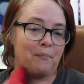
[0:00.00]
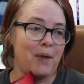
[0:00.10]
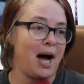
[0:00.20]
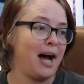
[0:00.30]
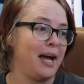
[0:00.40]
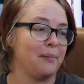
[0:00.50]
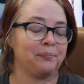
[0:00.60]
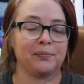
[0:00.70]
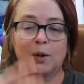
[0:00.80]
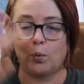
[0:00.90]
my
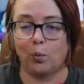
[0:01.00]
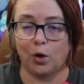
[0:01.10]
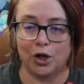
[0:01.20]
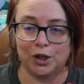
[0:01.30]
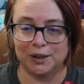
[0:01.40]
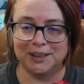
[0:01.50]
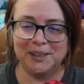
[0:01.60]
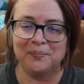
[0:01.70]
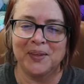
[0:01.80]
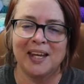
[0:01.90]

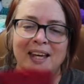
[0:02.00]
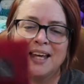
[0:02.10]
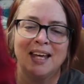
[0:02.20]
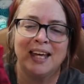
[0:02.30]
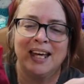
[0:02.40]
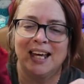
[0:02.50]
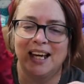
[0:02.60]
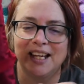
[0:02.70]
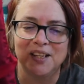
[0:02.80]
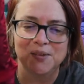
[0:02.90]
world
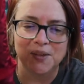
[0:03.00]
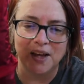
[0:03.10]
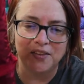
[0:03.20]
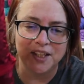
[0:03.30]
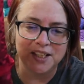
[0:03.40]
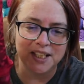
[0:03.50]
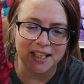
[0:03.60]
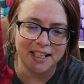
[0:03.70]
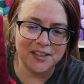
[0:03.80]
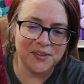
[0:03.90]
is the
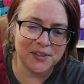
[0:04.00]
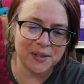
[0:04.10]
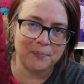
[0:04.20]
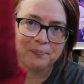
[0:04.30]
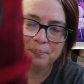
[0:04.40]
Denise.